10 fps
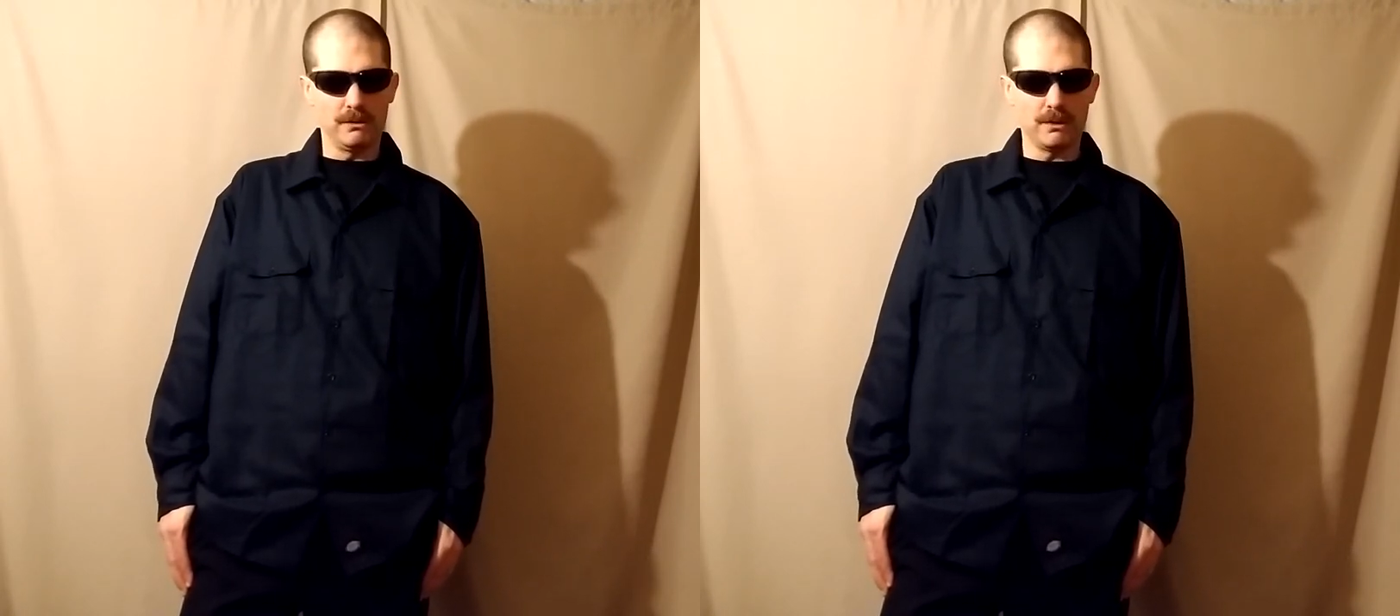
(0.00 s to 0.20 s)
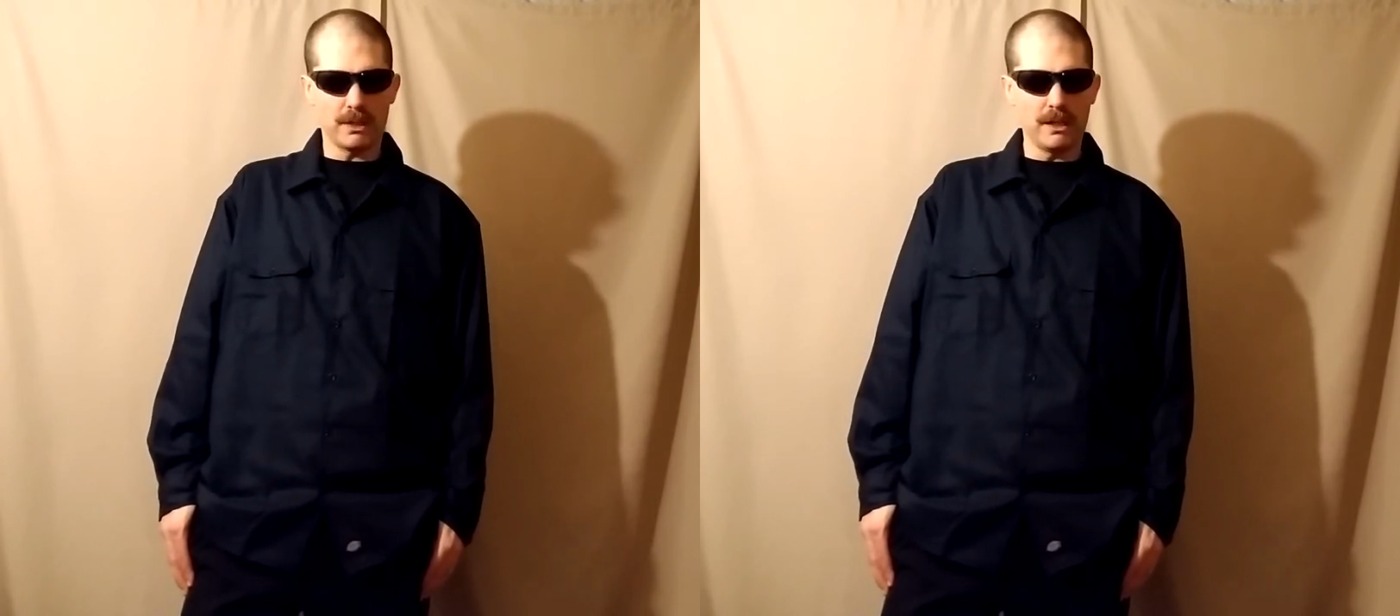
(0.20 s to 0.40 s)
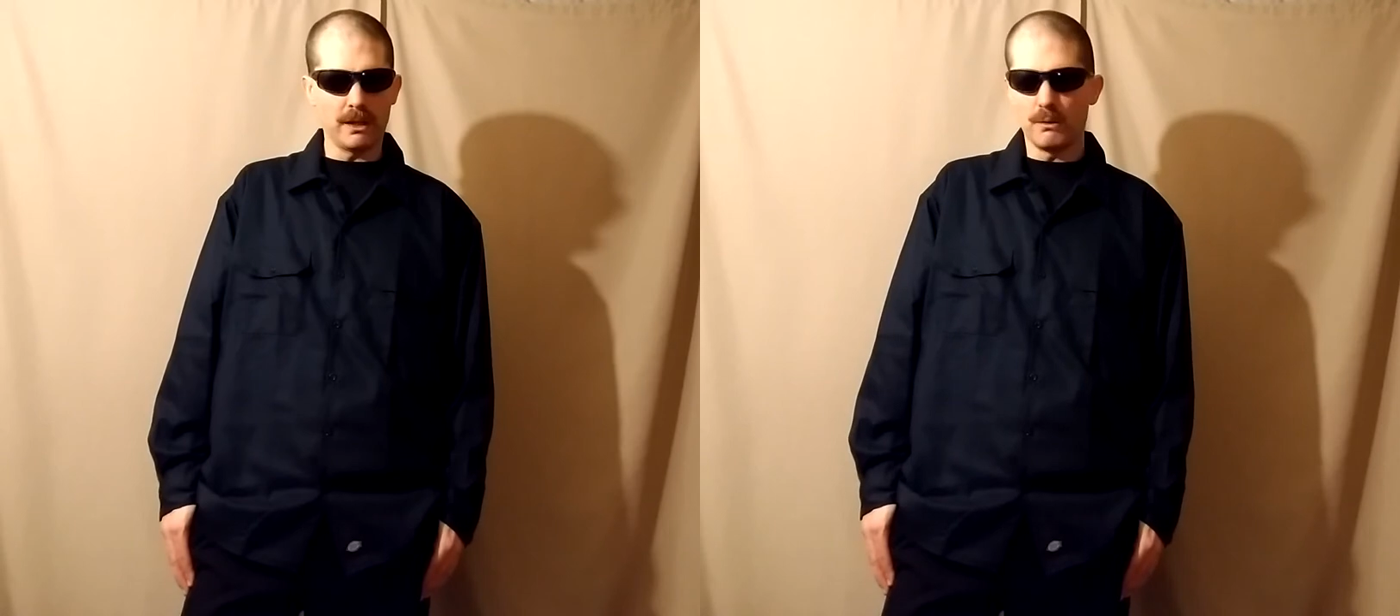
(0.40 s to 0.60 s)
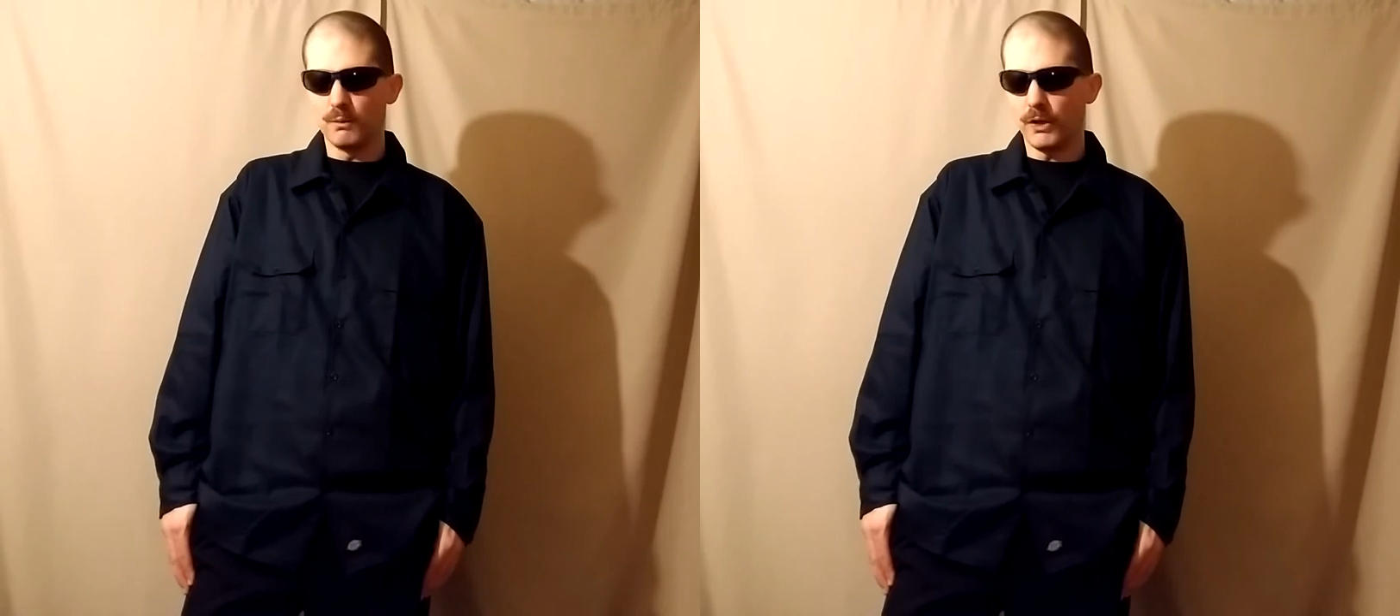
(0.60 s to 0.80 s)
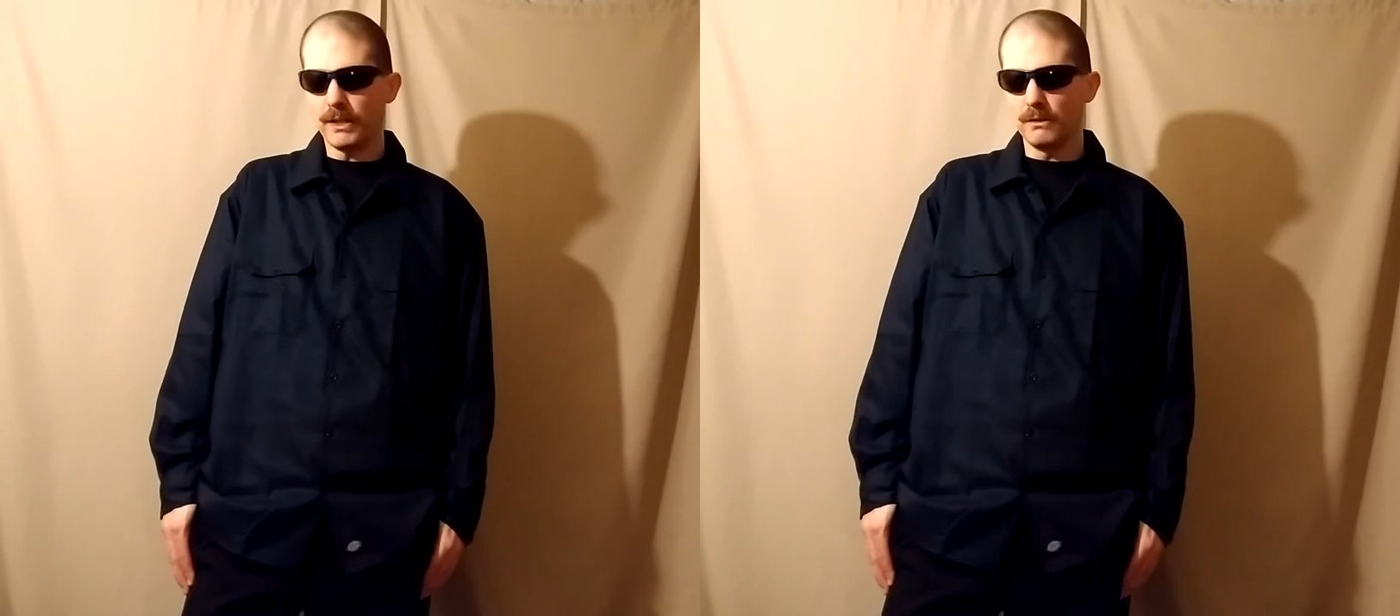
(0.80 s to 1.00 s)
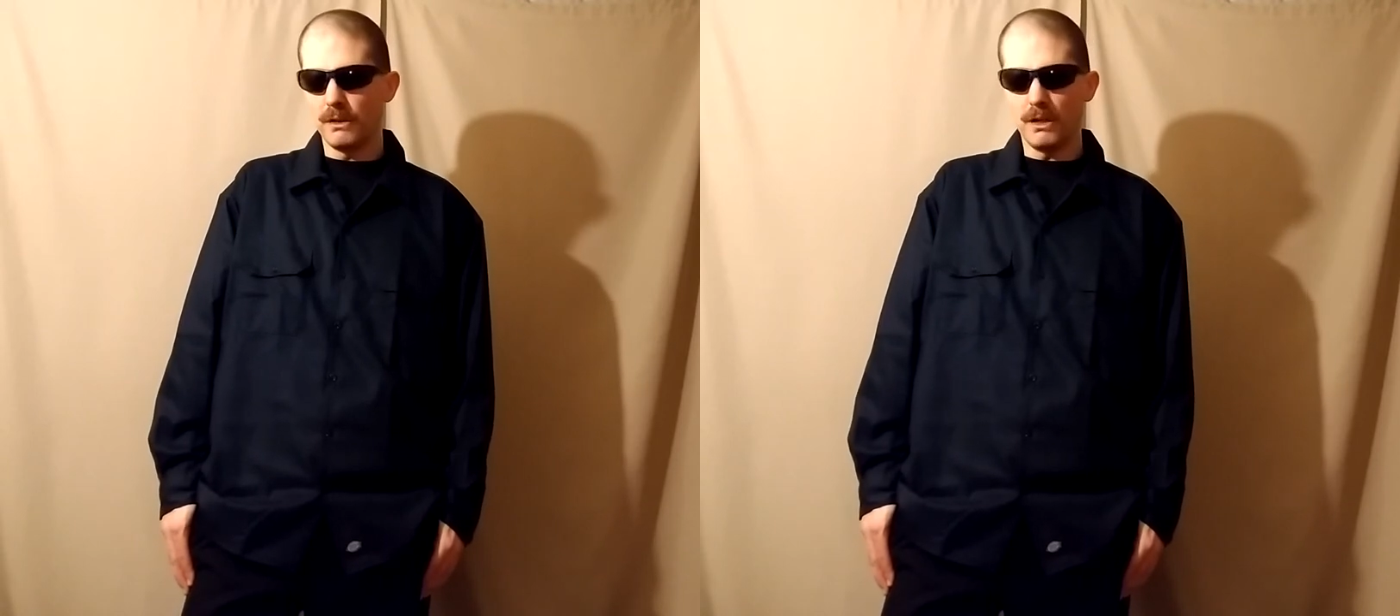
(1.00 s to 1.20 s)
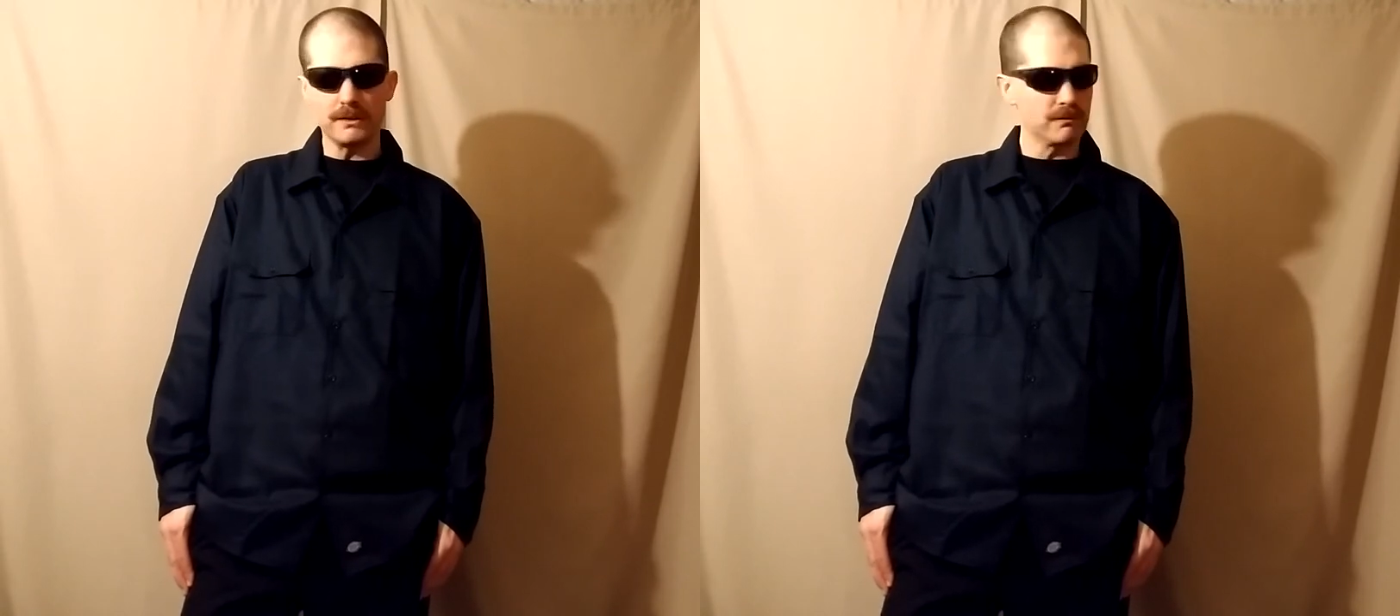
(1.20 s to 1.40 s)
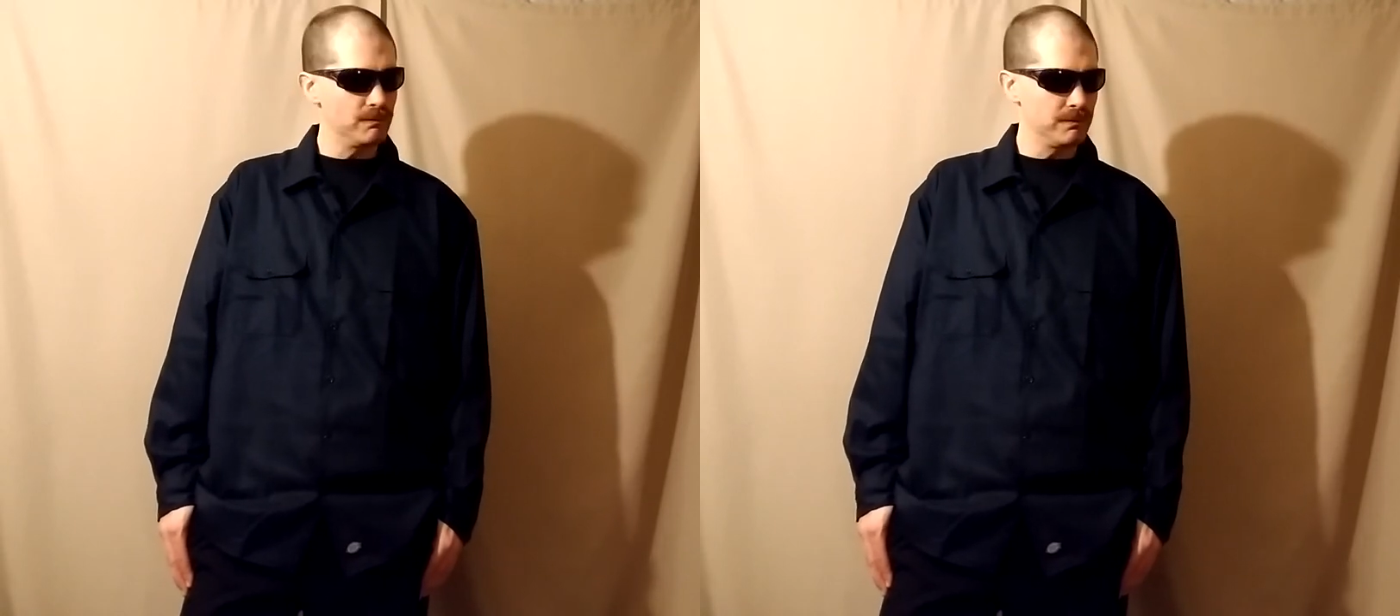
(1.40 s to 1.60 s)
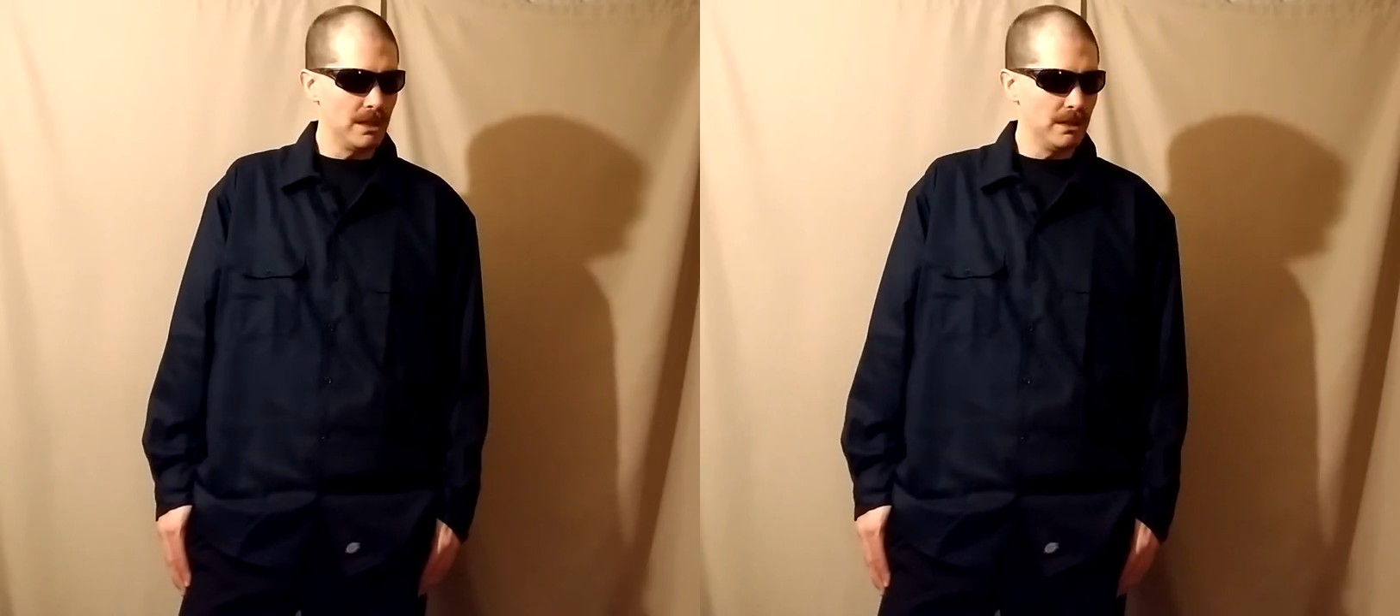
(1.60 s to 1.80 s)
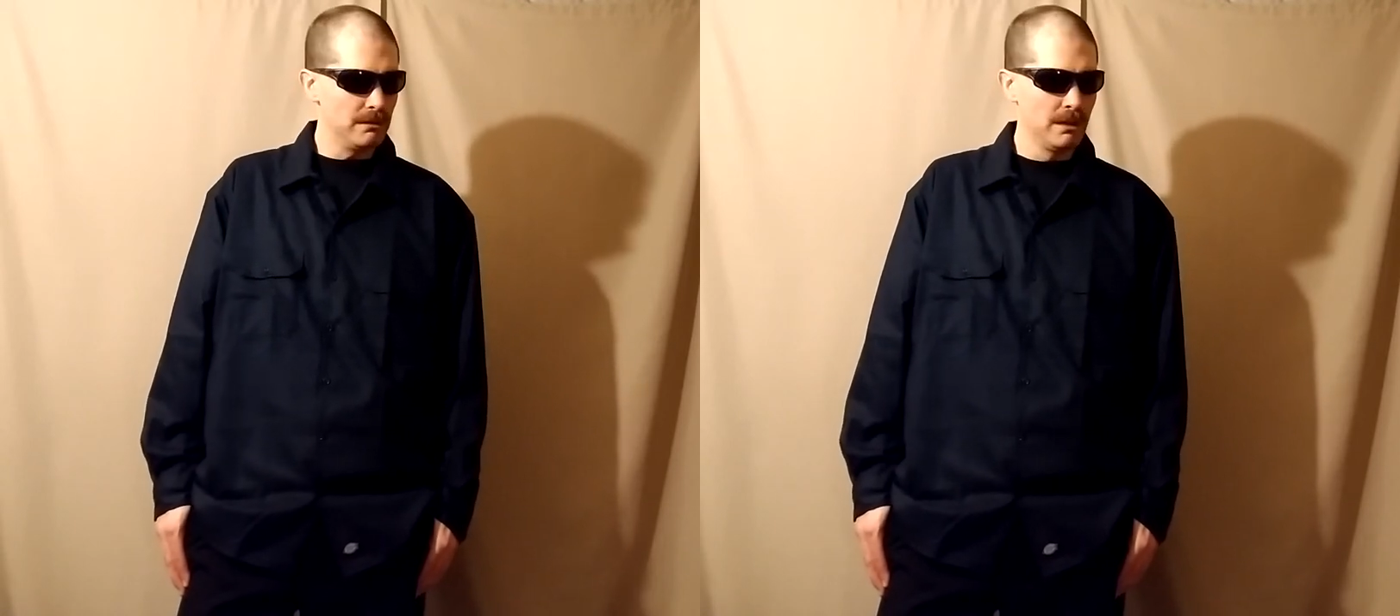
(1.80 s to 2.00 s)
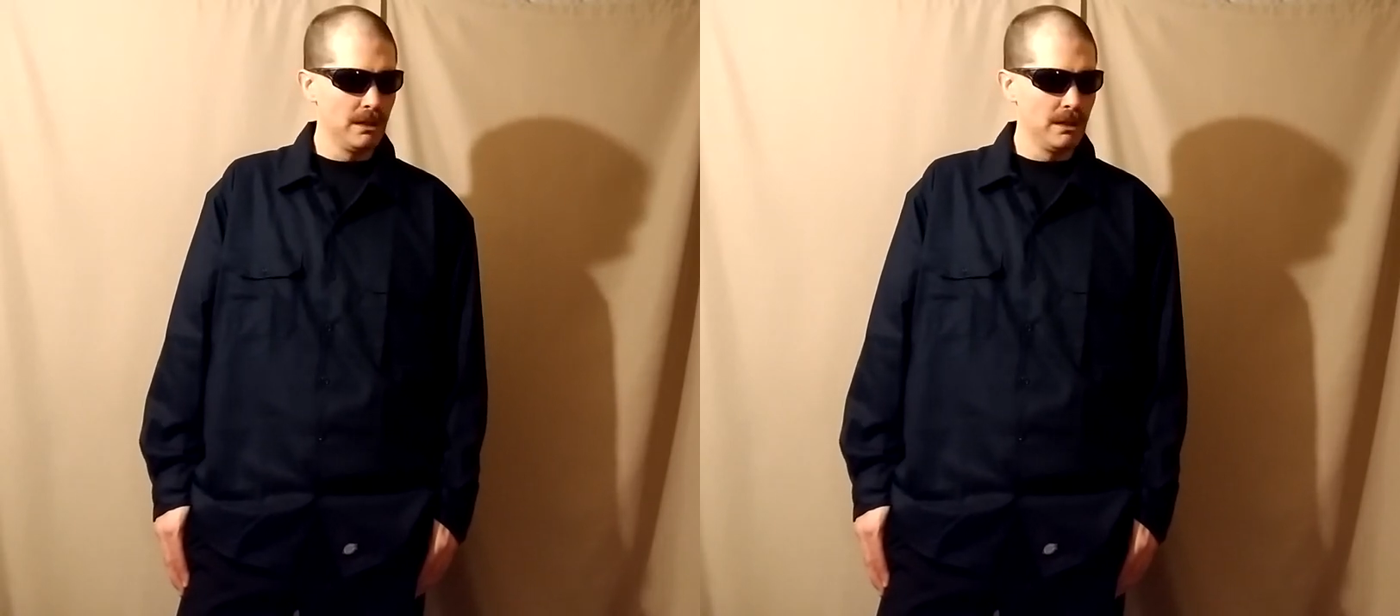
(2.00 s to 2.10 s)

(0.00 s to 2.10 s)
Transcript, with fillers: Okay, they don't break the laws uh,